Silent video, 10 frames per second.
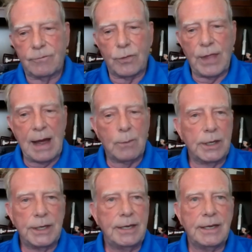for that
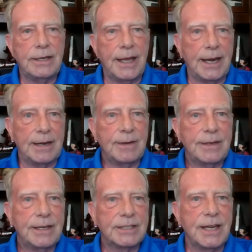one, he didn't get it.
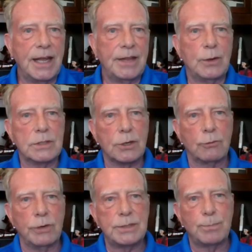Instead, there was a
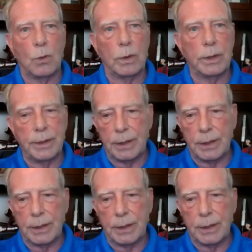grease board,